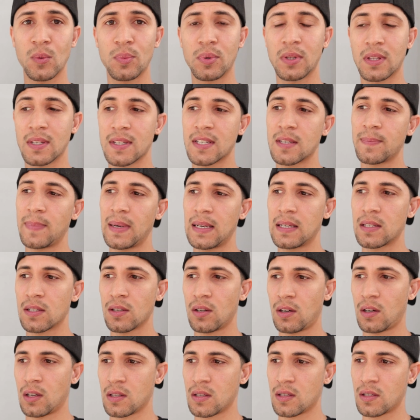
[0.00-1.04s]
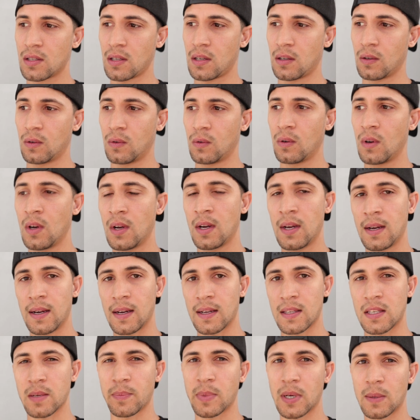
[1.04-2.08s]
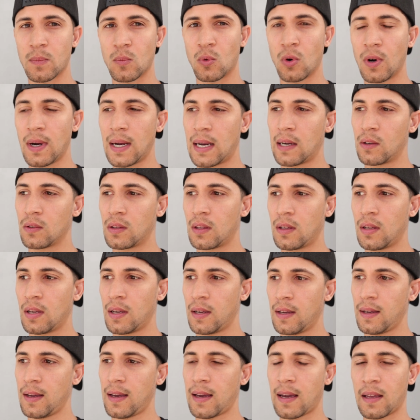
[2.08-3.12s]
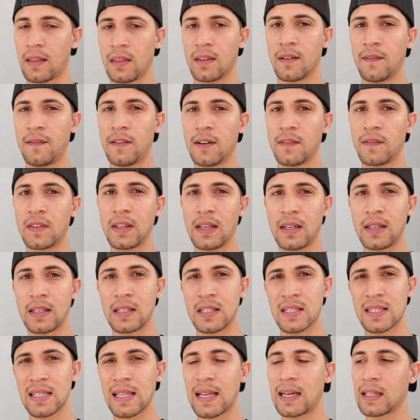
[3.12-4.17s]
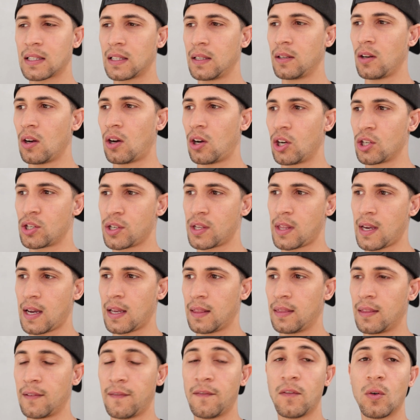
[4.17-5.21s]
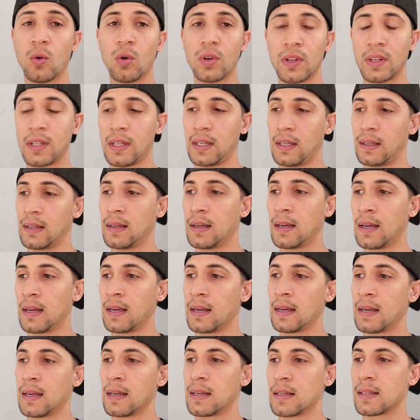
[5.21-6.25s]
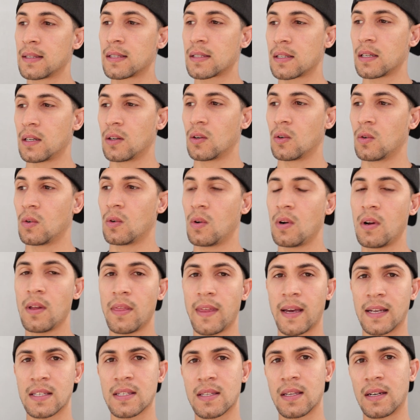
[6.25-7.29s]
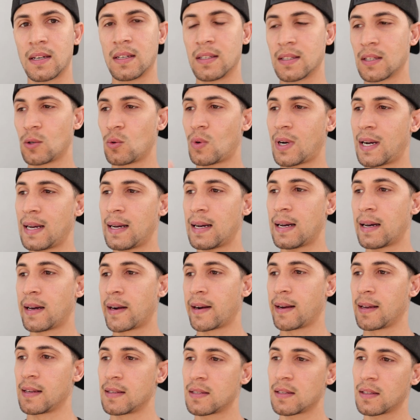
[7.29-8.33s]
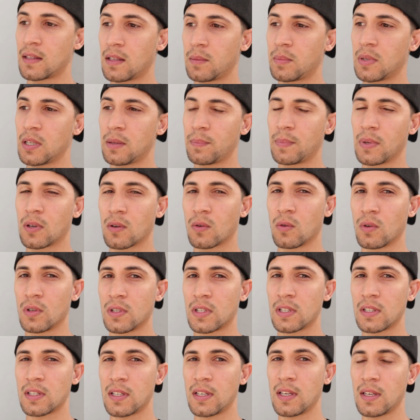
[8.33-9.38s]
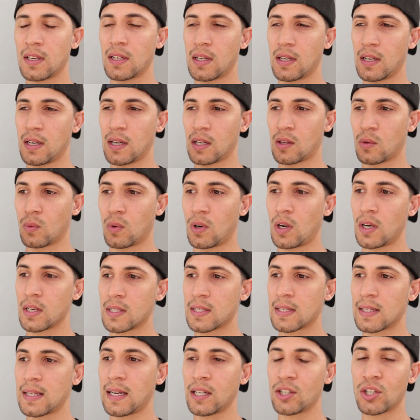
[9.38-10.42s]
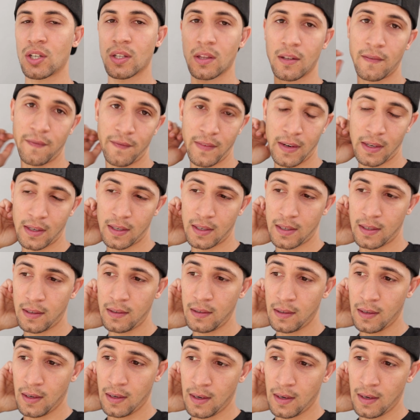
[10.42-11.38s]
we put the spacer on so it's a bit more out, and the 15 is slightly larger than the 14, so that's the reason why I raised it a bit, because it was touching the fender,